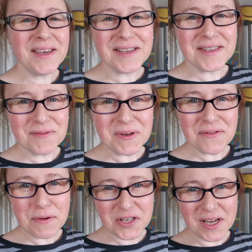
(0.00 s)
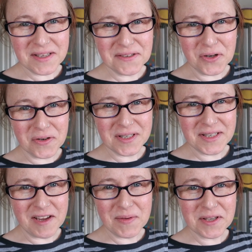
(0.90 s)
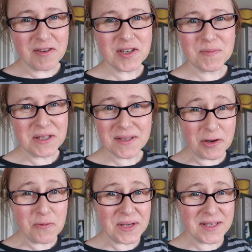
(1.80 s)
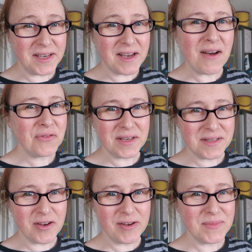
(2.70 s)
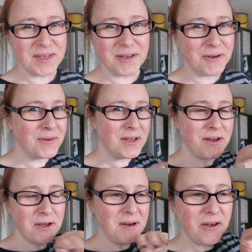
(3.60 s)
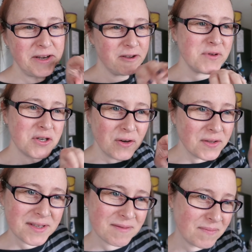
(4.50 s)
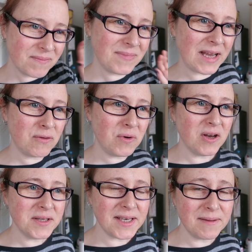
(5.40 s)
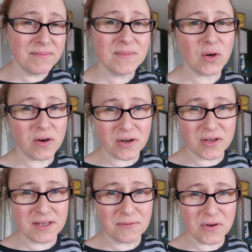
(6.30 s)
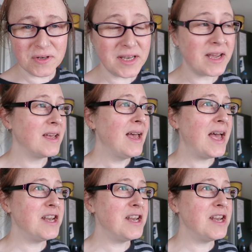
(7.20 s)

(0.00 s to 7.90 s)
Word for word: This is one of those chatty vlogs today because I've just been so busy. I haven't had time to, you know, line up shots and get it all arty. Not an arty vlog today.